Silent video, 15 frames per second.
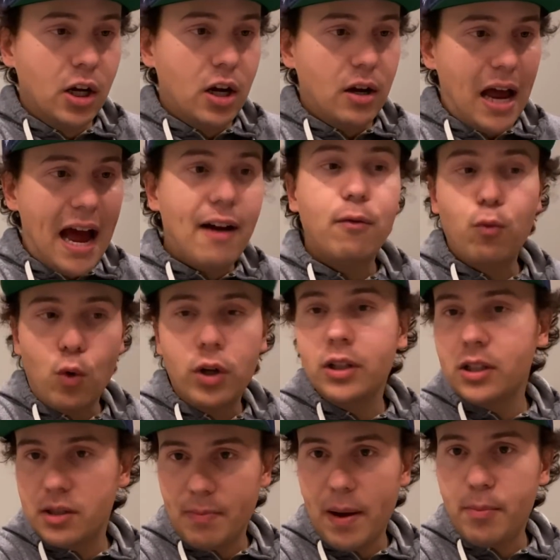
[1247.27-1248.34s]
Have one
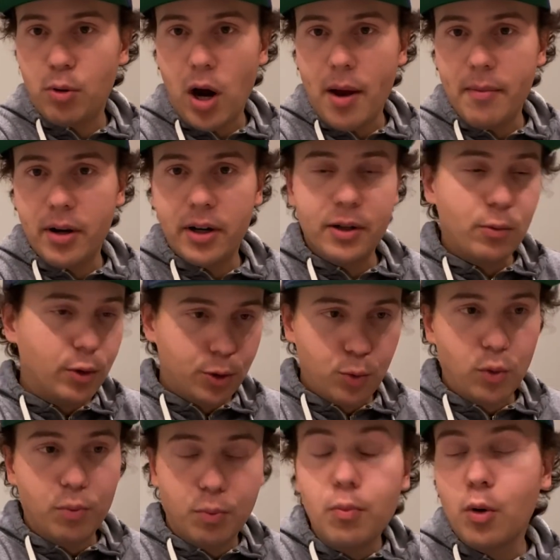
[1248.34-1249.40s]
that's my primary, which
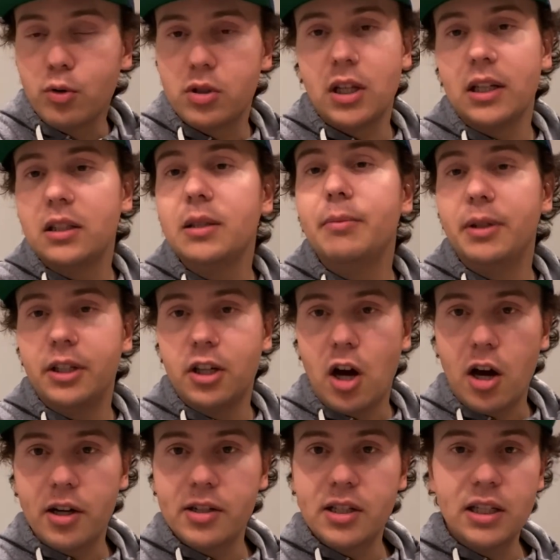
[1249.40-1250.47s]
will most likely be the
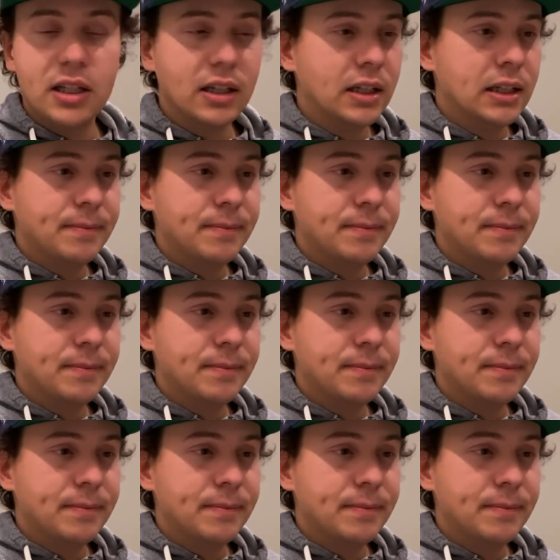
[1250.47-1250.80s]
Odyssey,